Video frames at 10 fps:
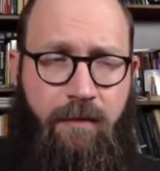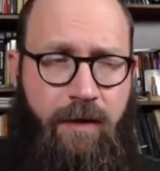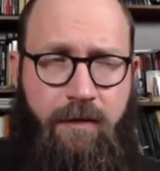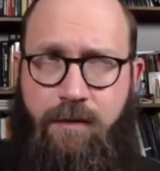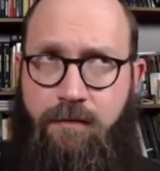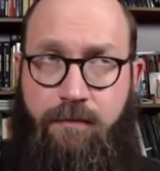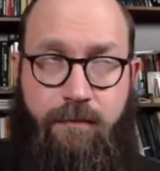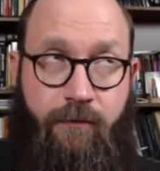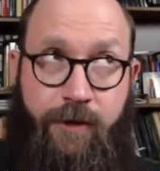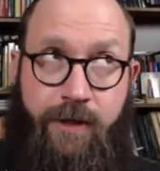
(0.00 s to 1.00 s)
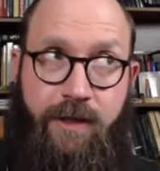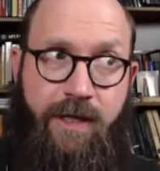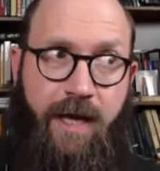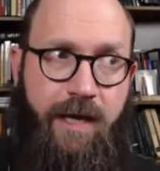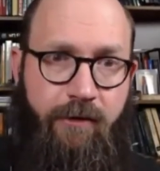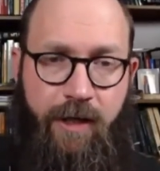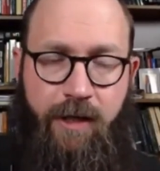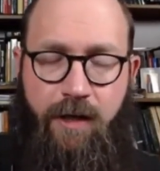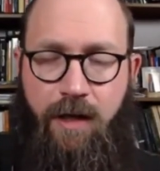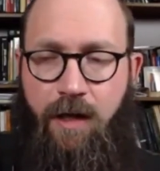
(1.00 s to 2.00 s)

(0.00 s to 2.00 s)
You know, they're really angry